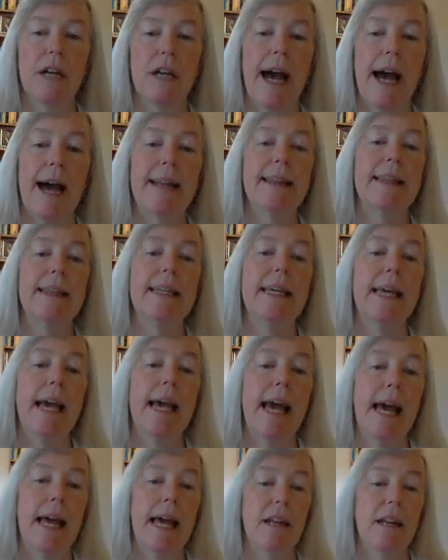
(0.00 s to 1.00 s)
at the
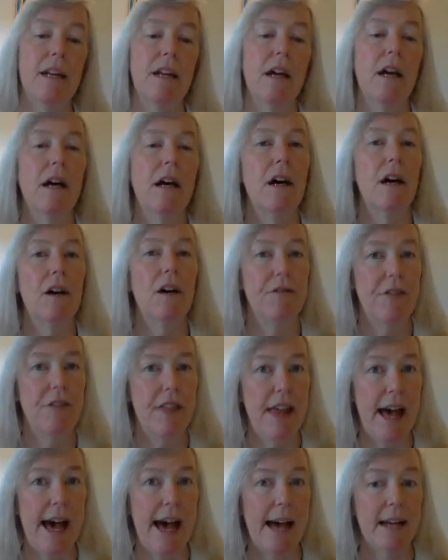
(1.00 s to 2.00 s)
end of
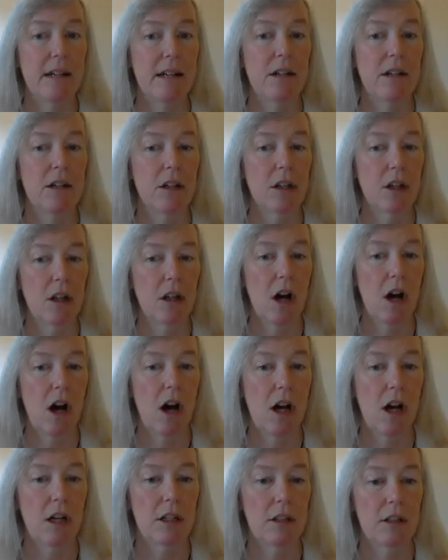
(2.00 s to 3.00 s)
that
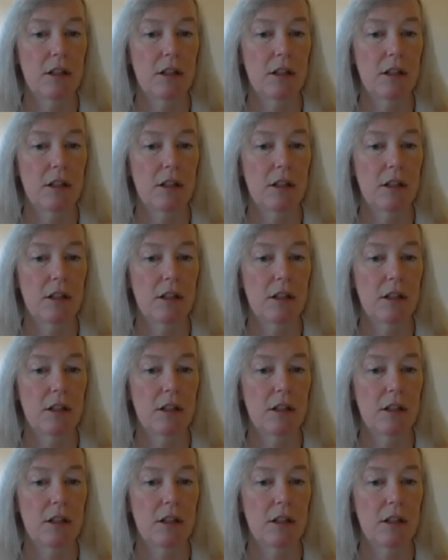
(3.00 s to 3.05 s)
clause.